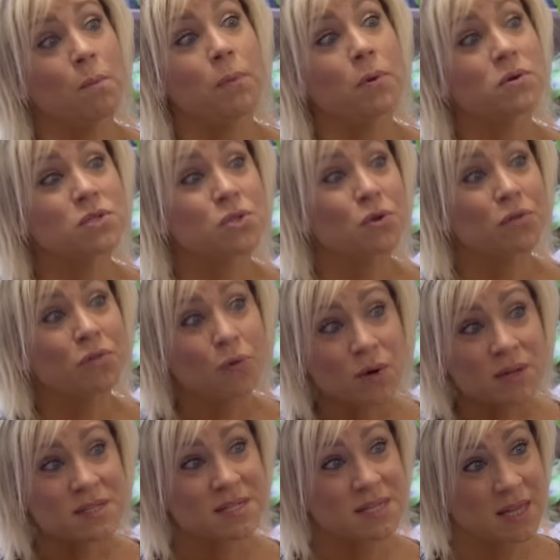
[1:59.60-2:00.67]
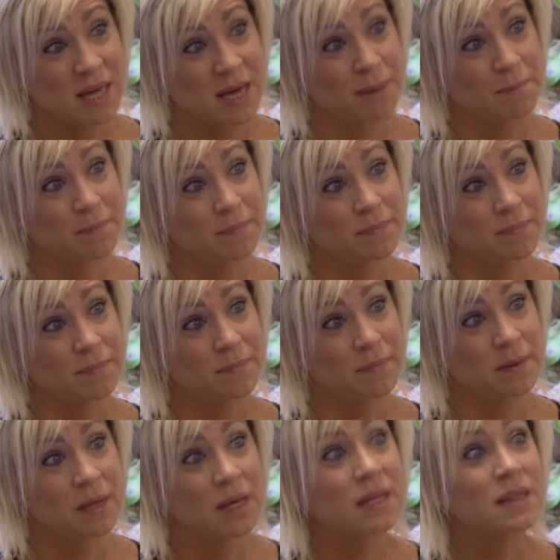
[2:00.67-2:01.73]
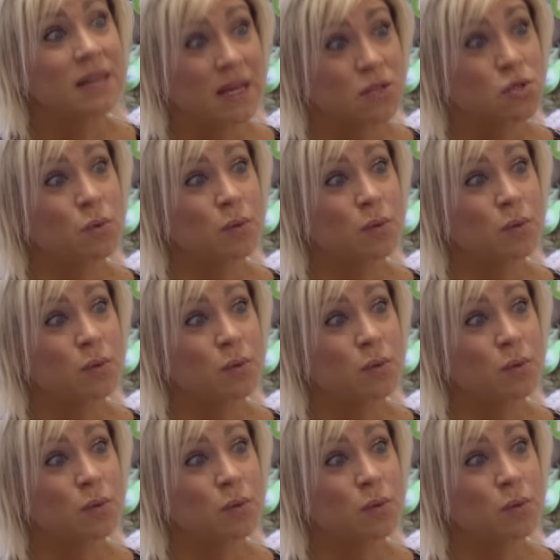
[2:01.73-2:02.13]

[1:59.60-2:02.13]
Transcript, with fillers: personal thoughts to them, they do